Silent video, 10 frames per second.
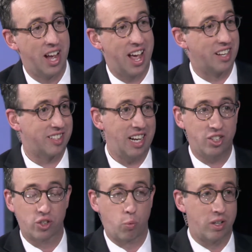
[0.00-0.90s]
And it's
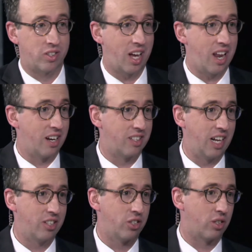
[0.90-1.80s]
not just one-sided. Yeah. It's
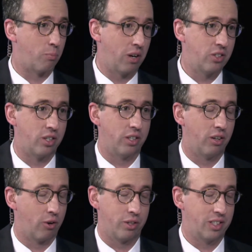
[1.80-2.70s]
not just the president,
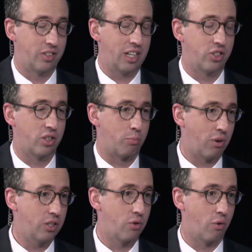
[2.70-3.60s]
or it's not just the
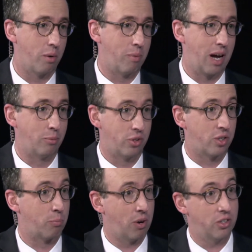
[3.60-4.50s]
press throwing bombs. It's
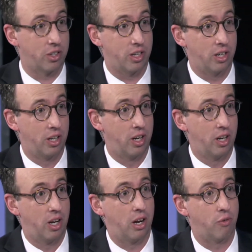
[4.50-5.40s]
the president
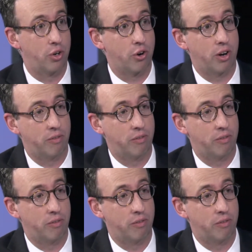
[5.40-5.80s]
returning